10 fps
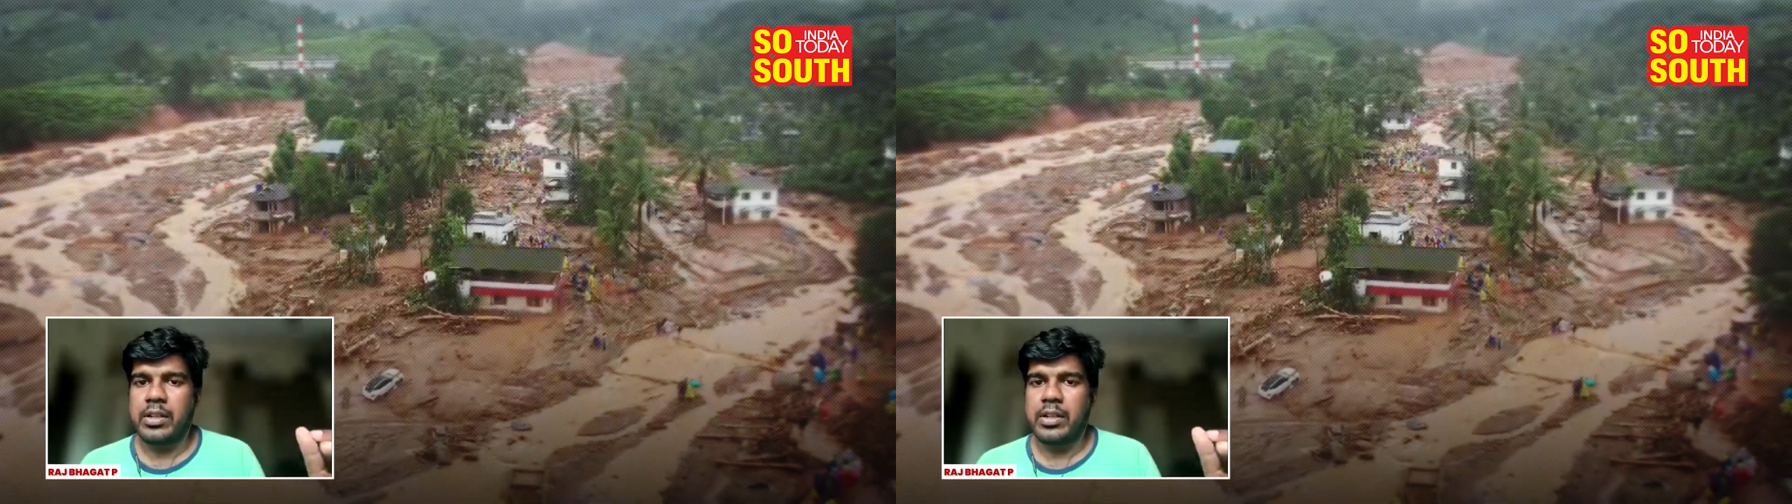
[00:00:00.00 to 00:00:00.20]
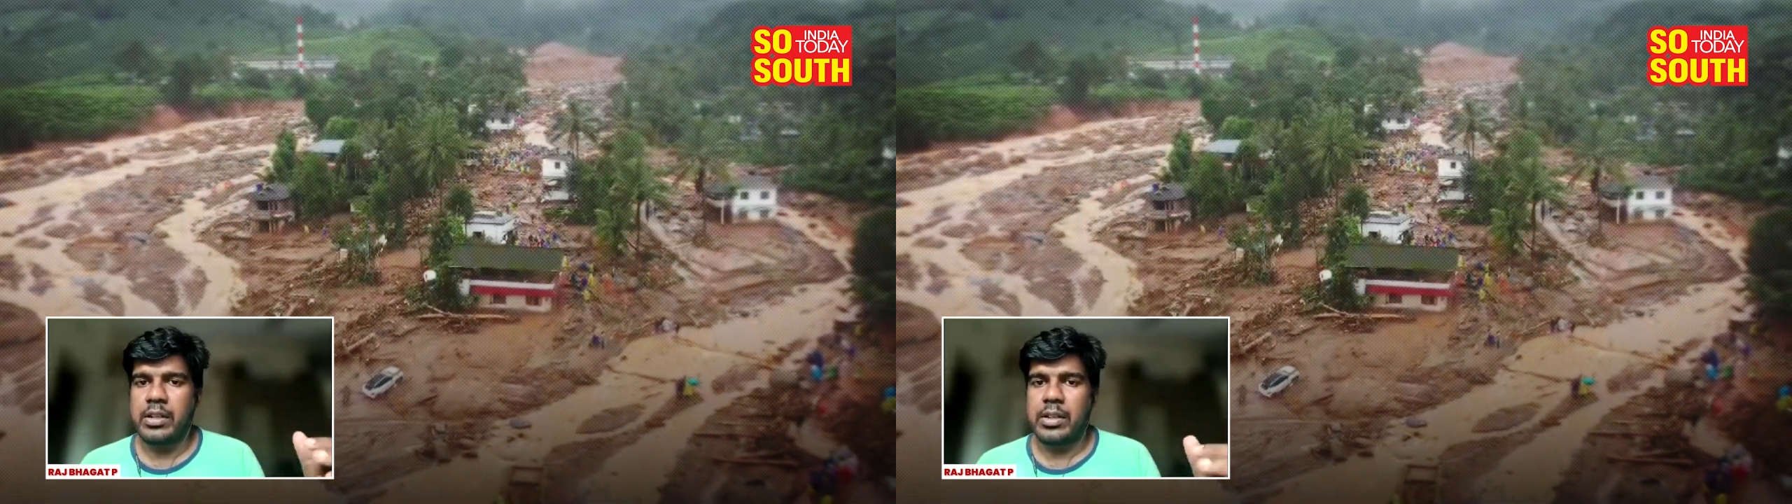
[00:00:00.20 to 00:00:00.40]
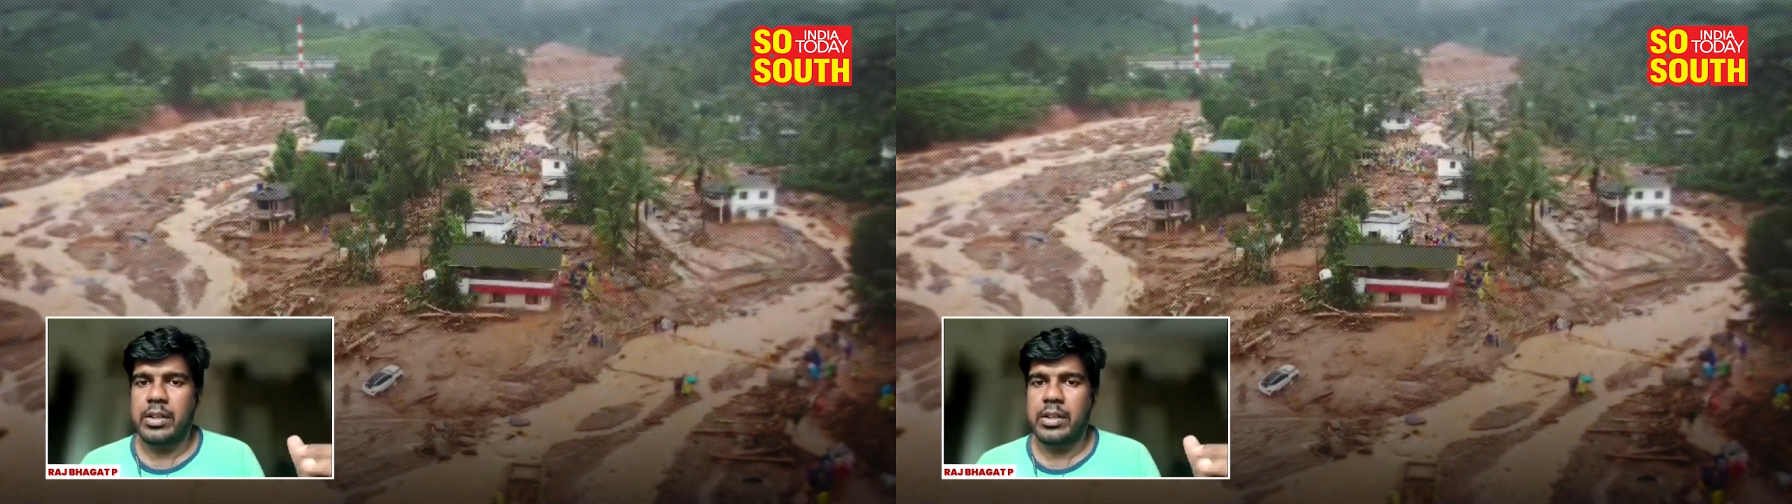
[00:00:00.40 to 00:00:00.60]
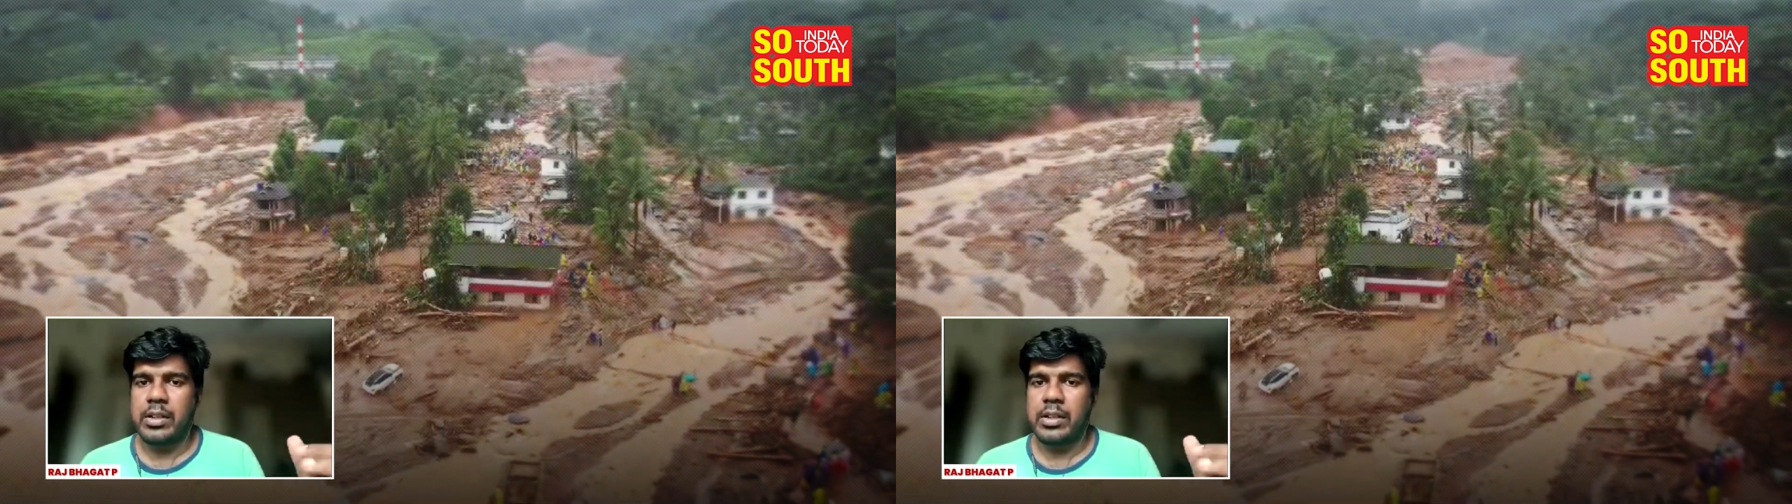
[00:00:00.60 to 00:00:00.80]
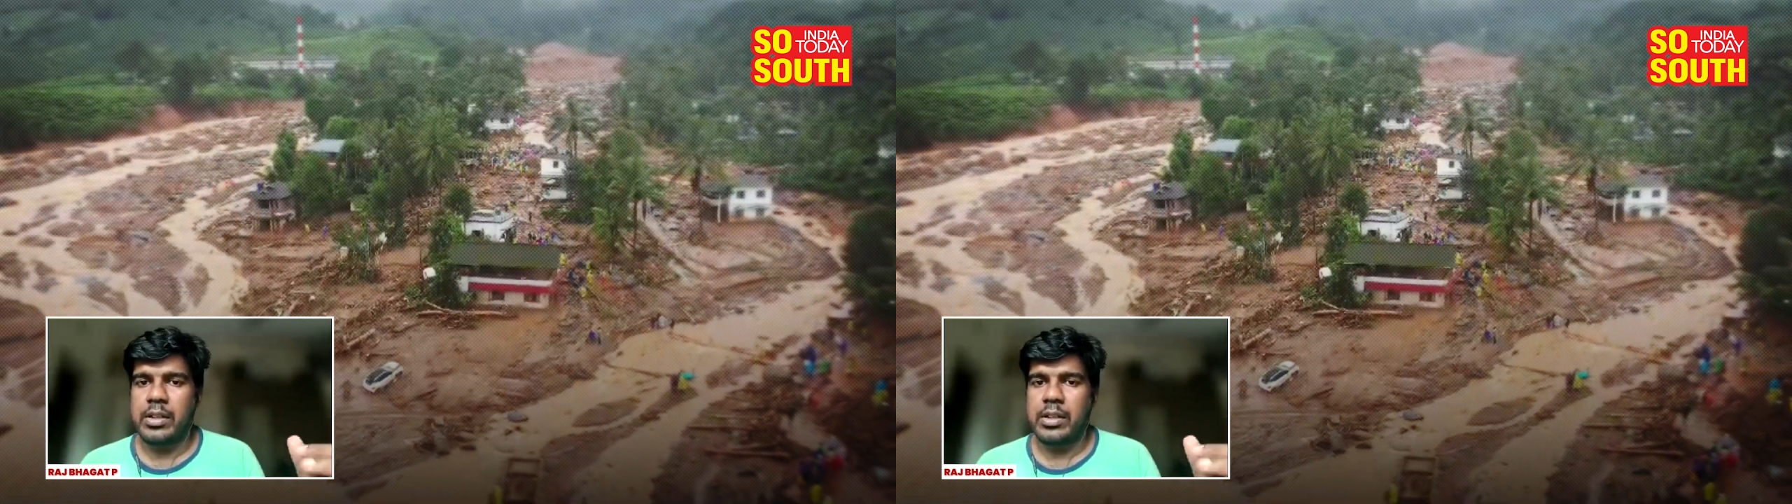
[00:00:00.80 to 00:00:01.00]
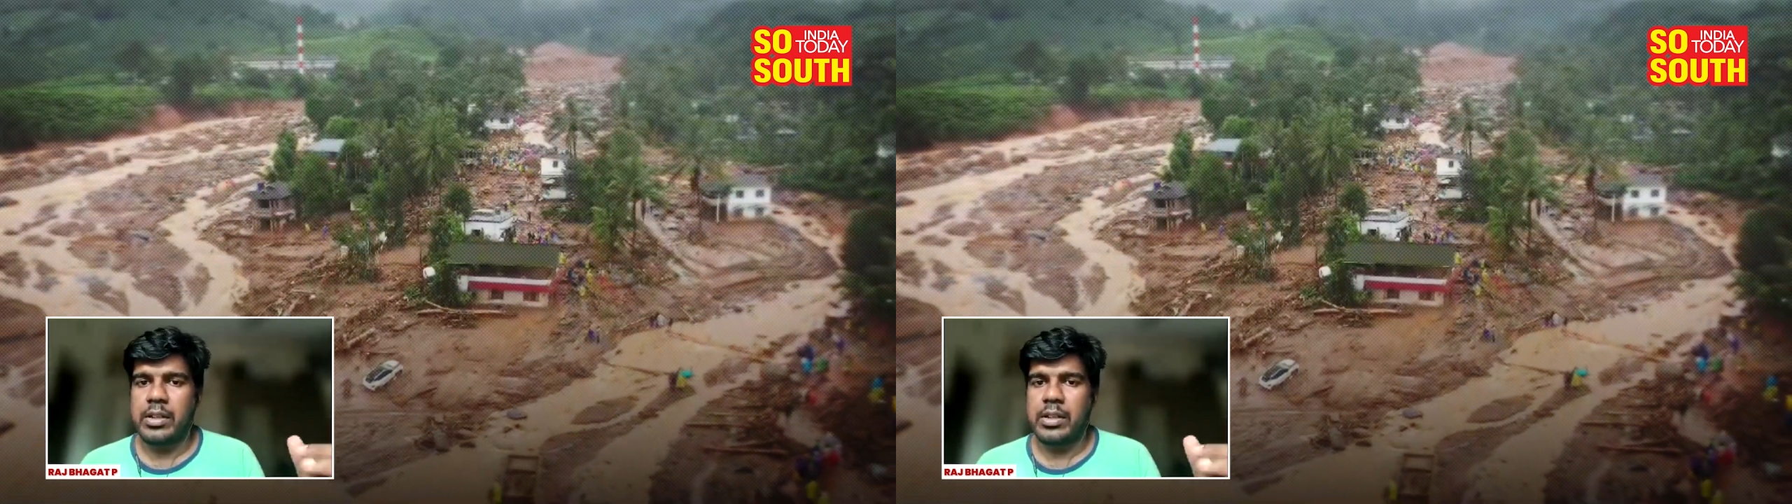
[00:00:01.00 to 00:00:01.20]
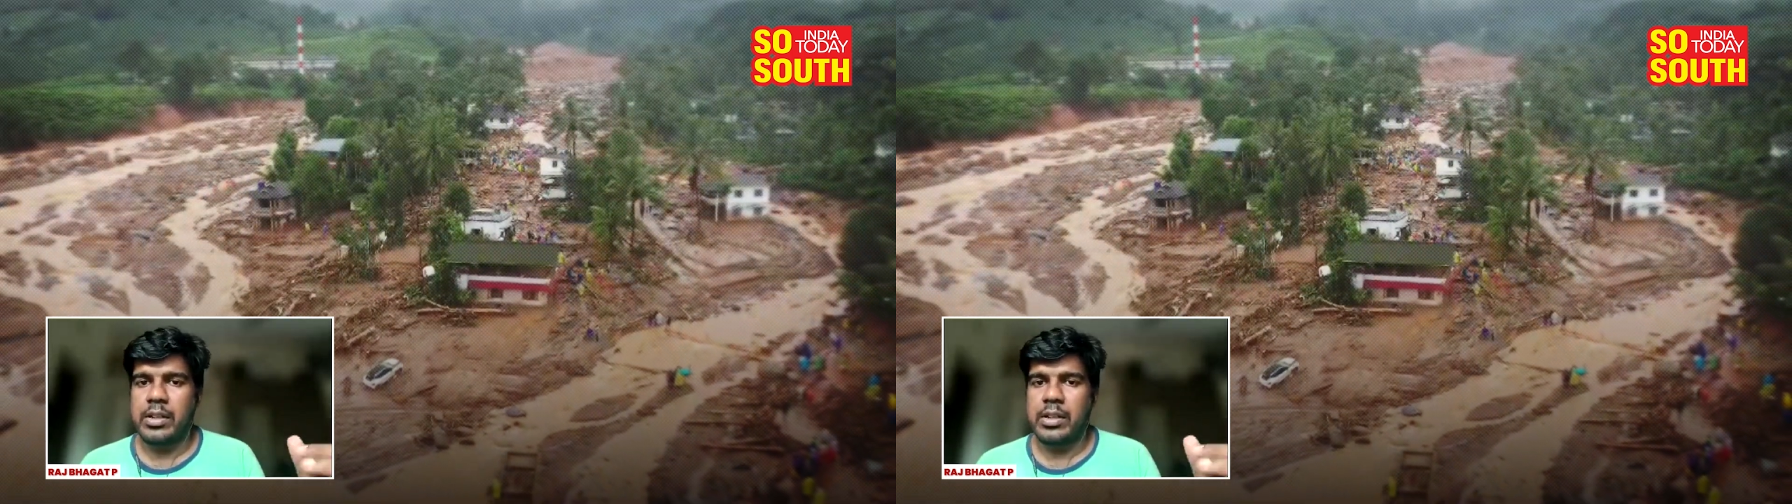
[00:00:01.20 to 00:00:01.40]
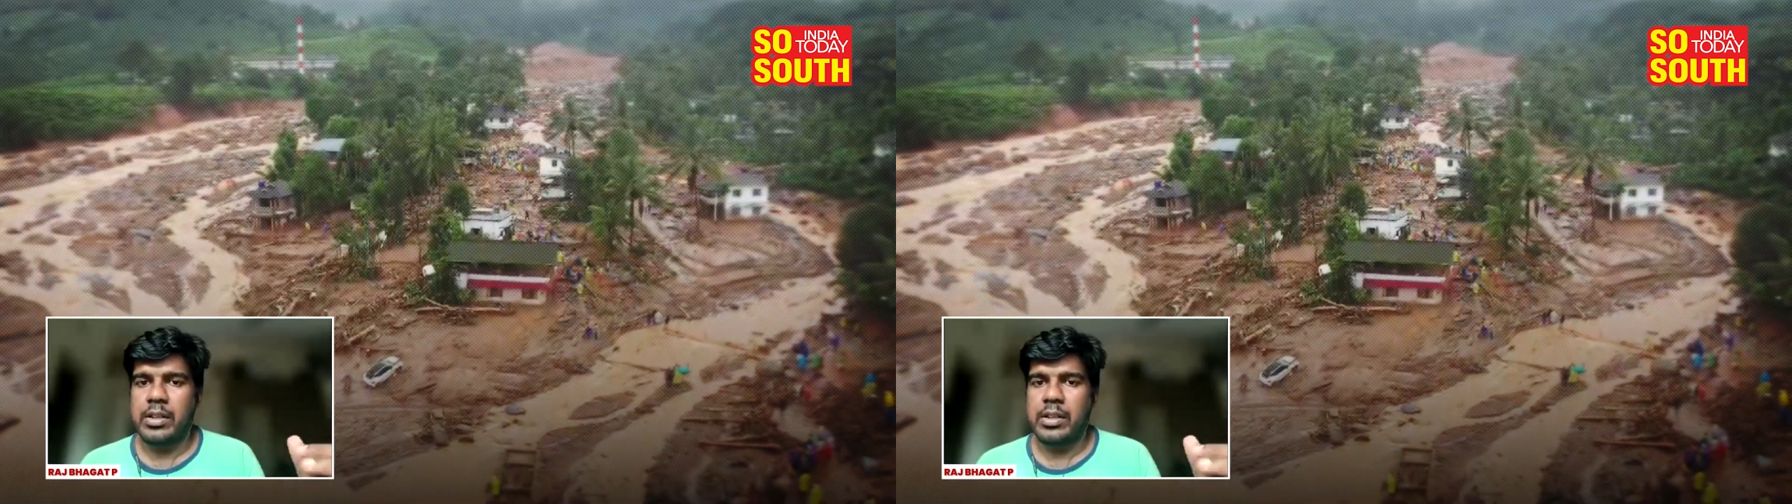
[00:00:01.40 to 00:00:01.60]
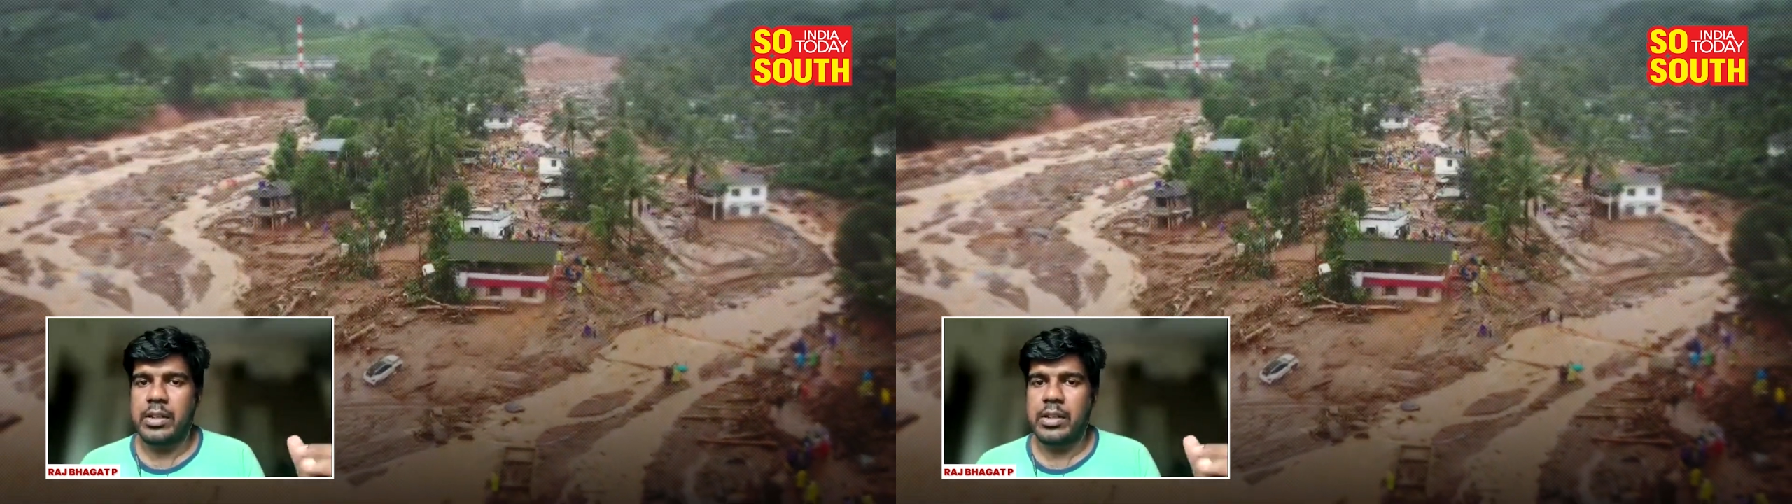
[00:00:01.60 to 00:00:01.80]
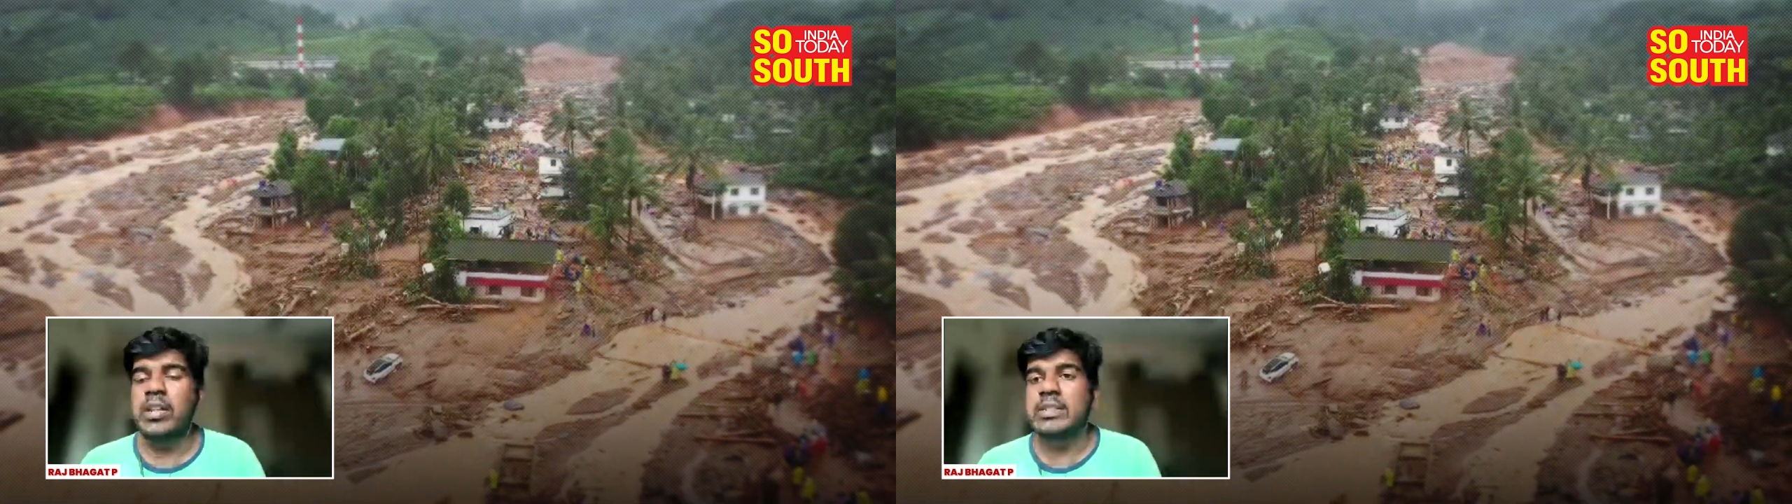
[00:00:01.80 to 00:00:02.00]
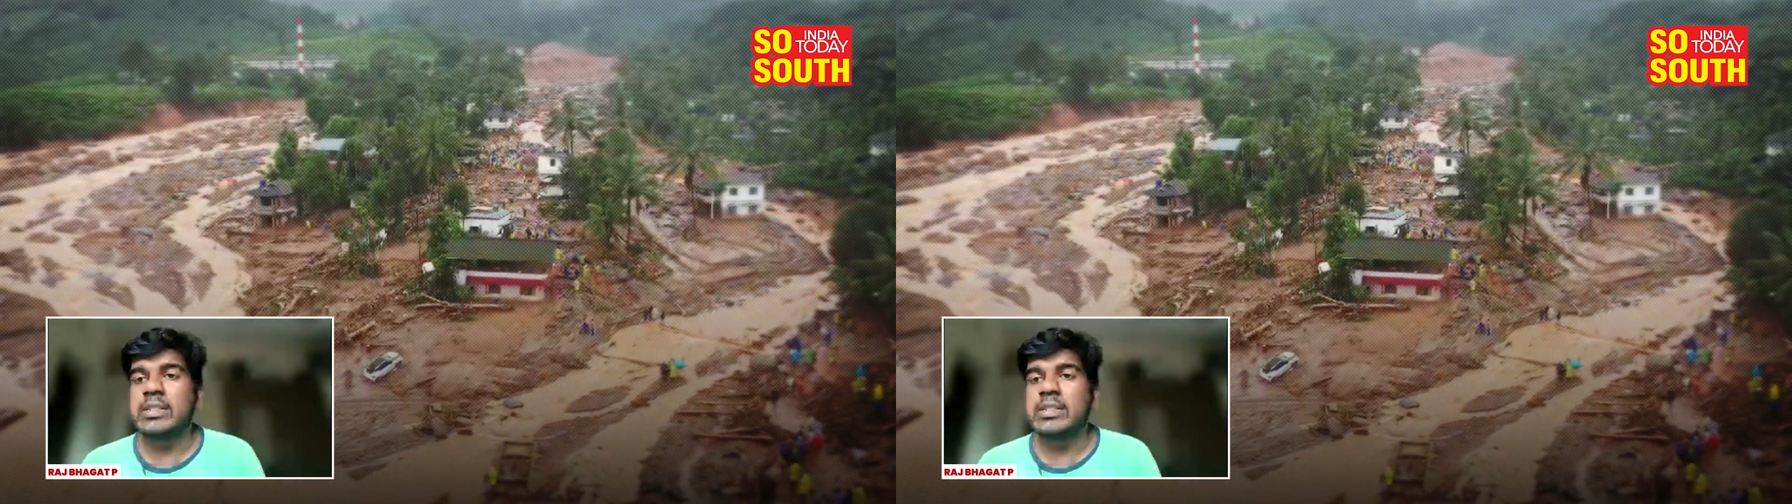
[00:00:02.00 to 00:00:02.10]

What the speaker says: slope. And,